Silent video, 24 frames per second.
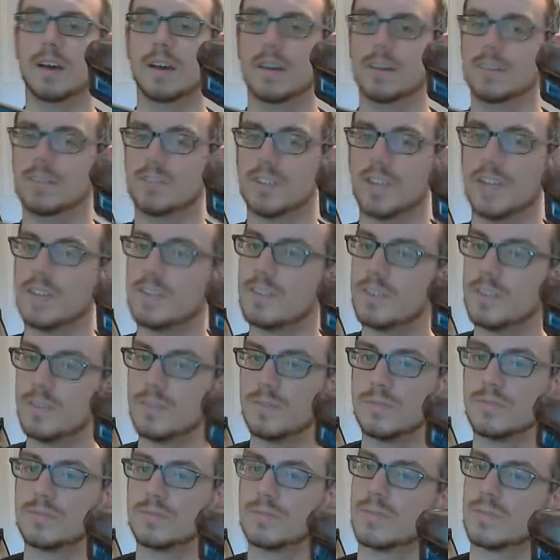Gen
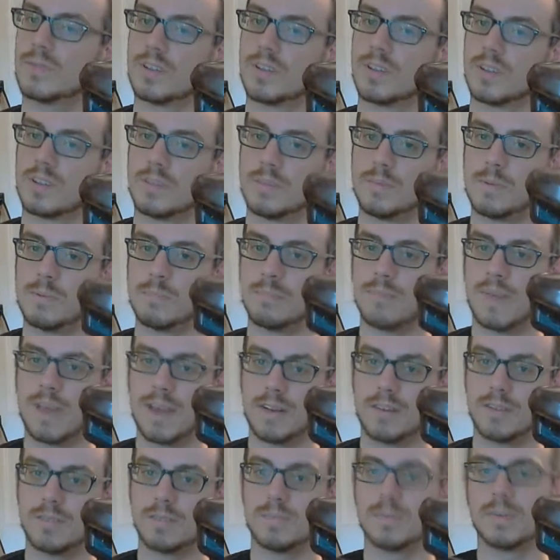2s were a little bit
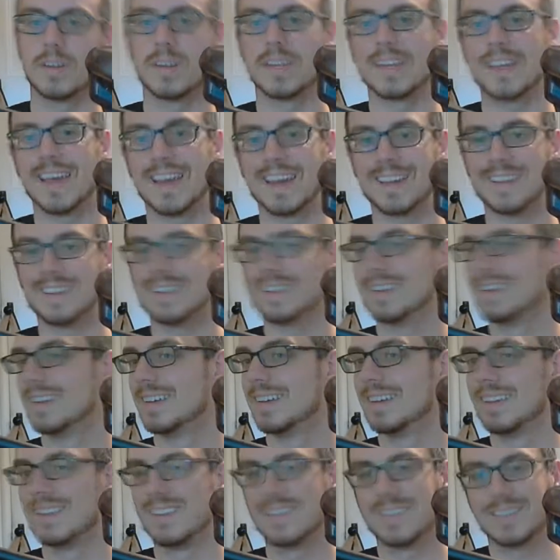better, but again,
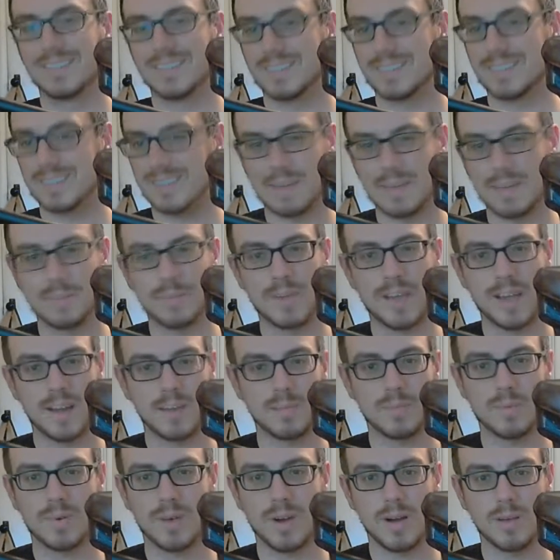same kind
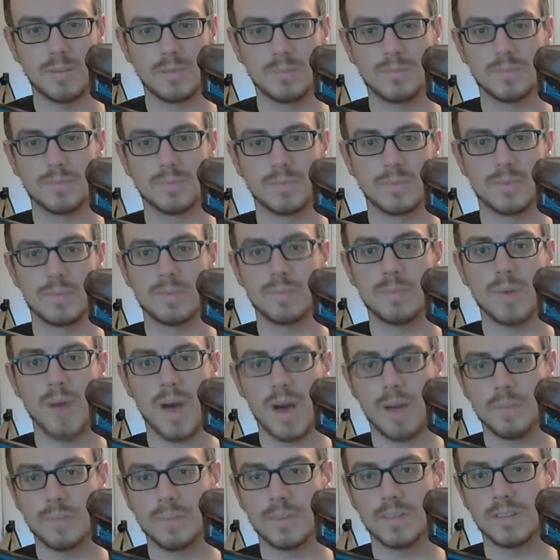of problems with the
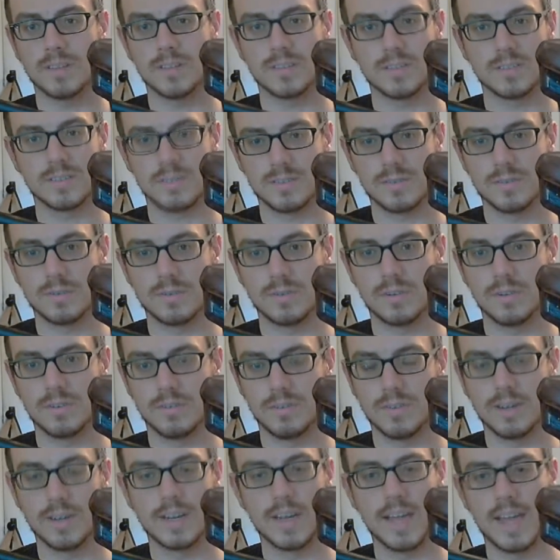poppet and the
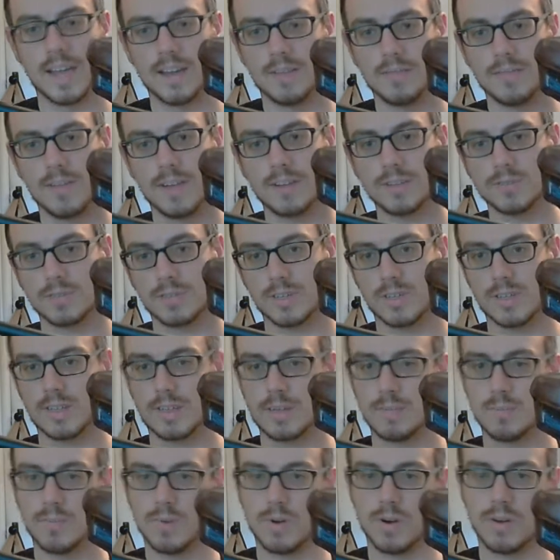solenoid, and eventually
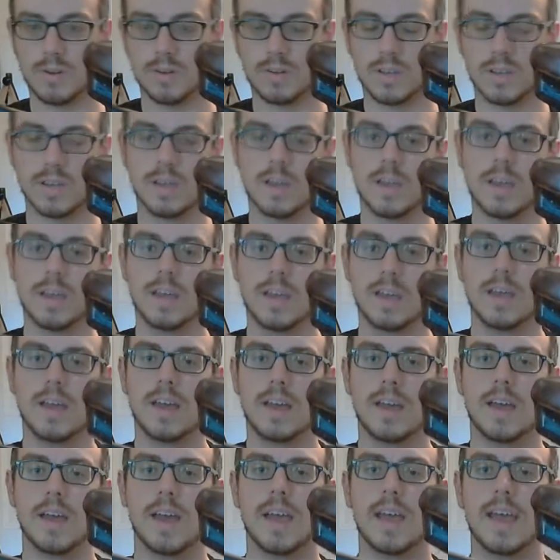they broke.
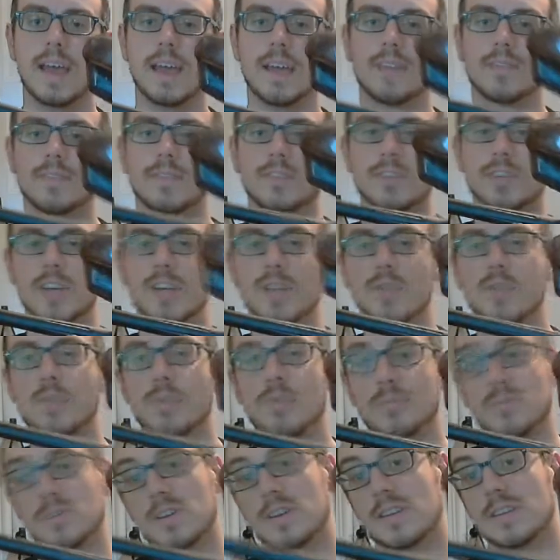And the Gen
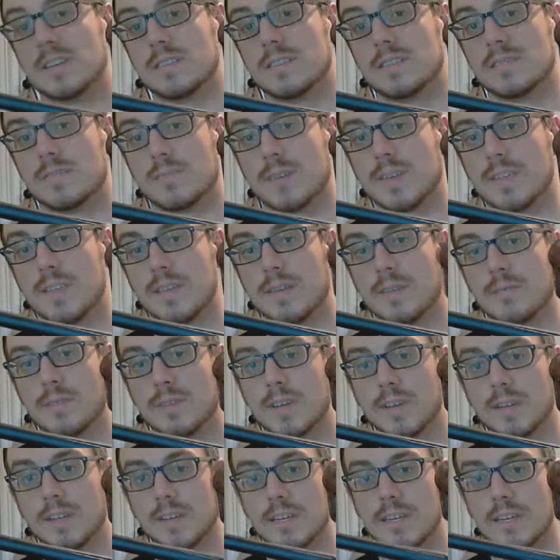3s is when they
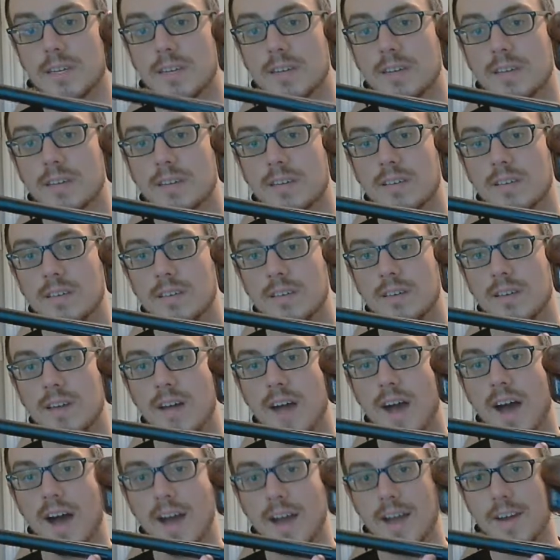really
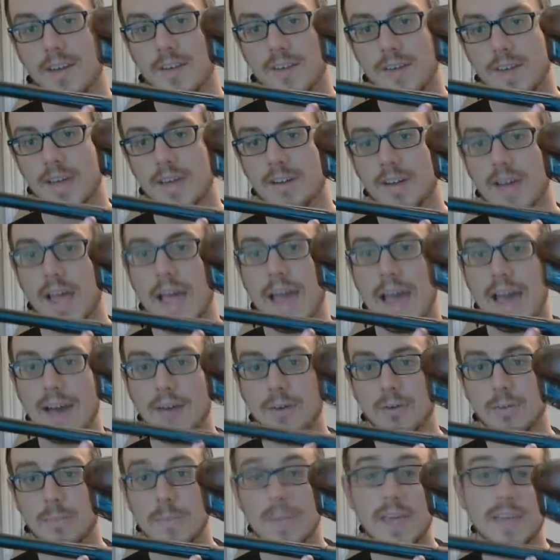ironed out
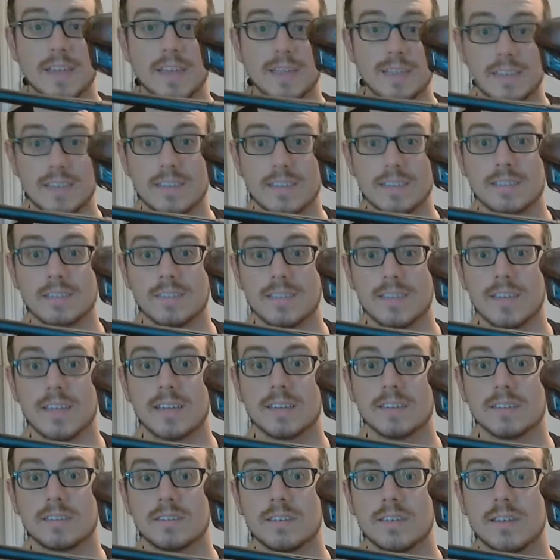how to make these
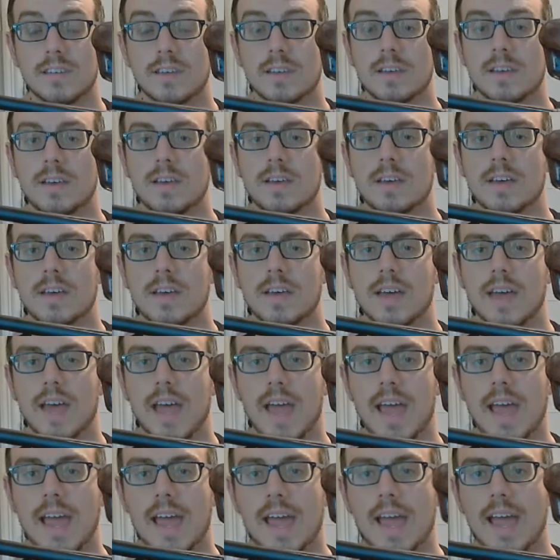things.
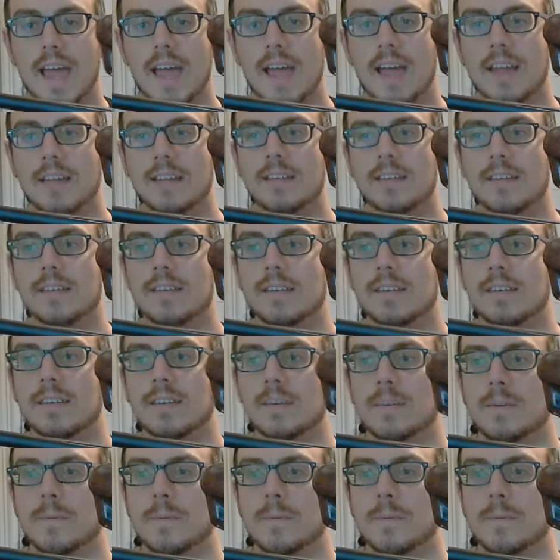And